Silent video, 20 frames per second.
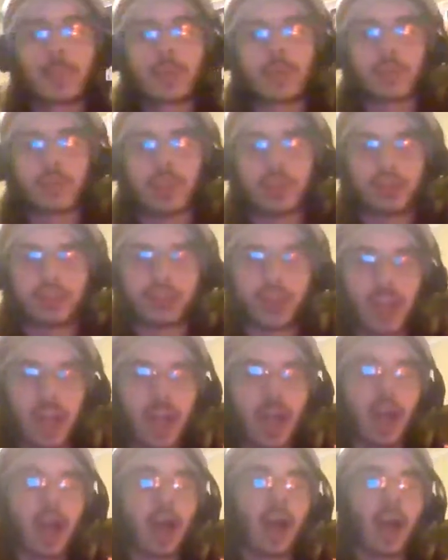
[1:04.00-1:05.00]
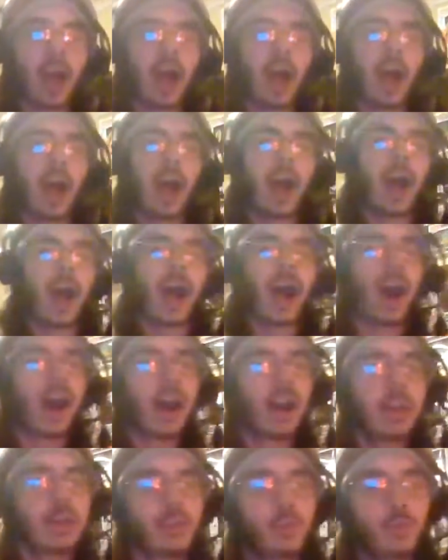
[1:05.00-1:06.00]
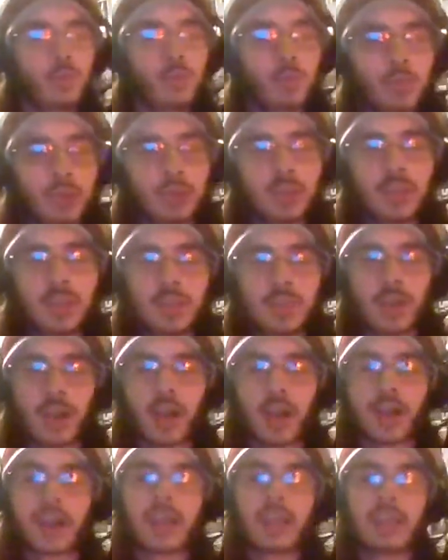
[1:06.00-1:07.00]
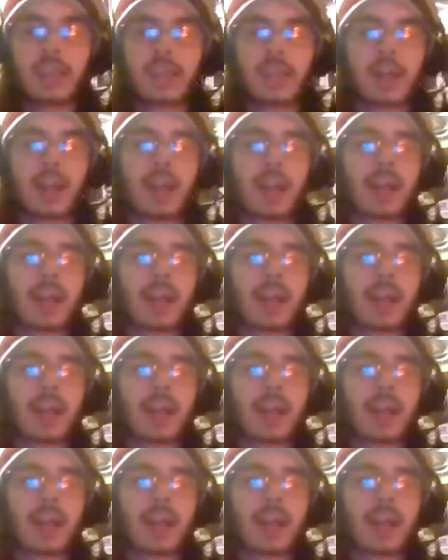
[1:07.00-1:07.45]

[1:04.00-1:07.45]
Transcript: make friends. I do believe I